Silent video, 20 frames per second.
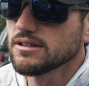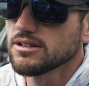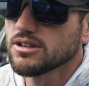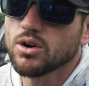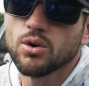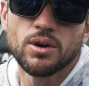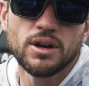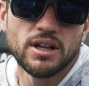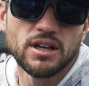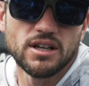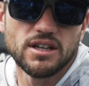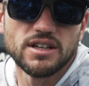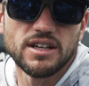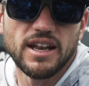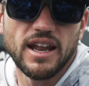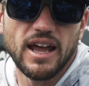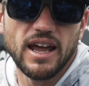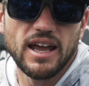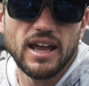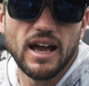going into
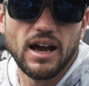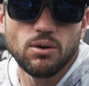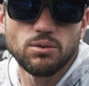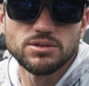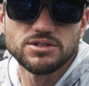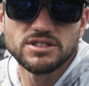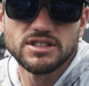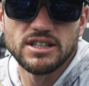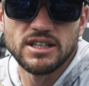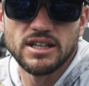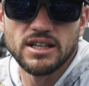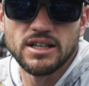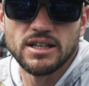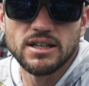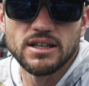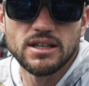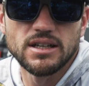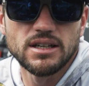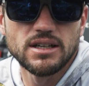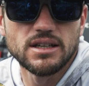today, I was
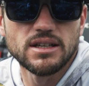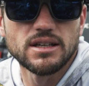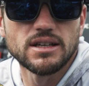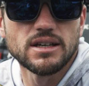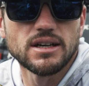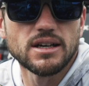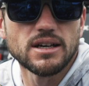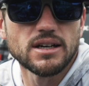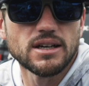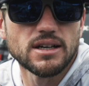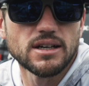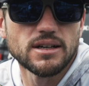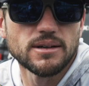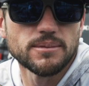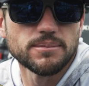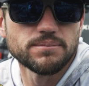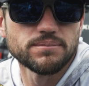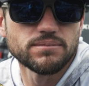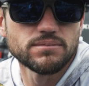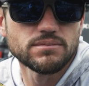in
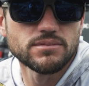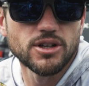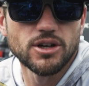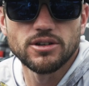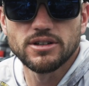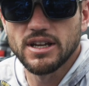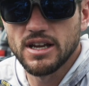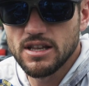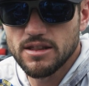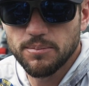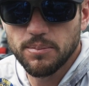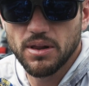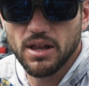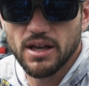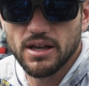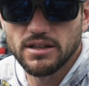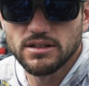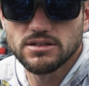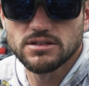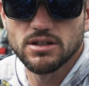13th
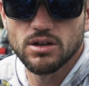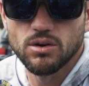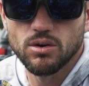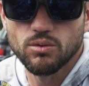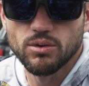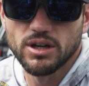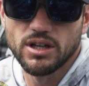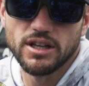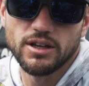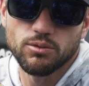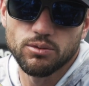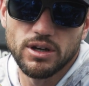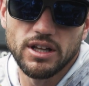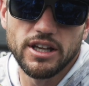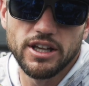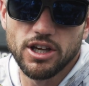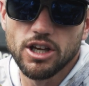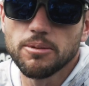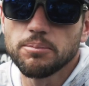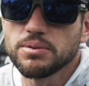place, so a
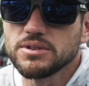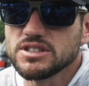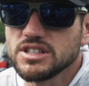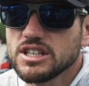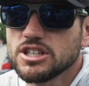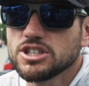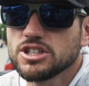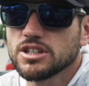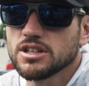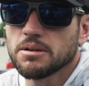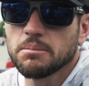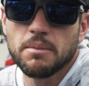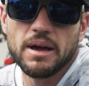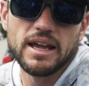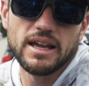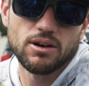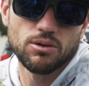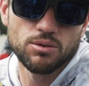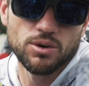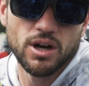really good position to
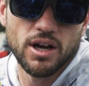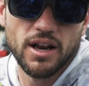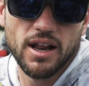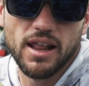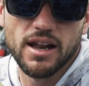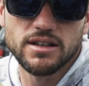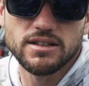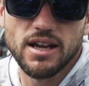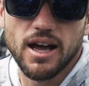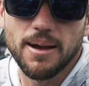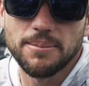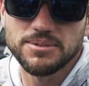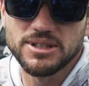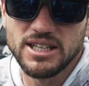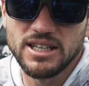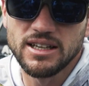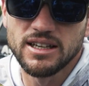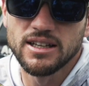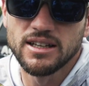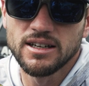make a run at a top
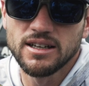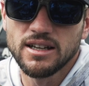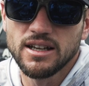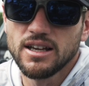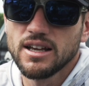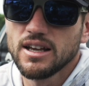10,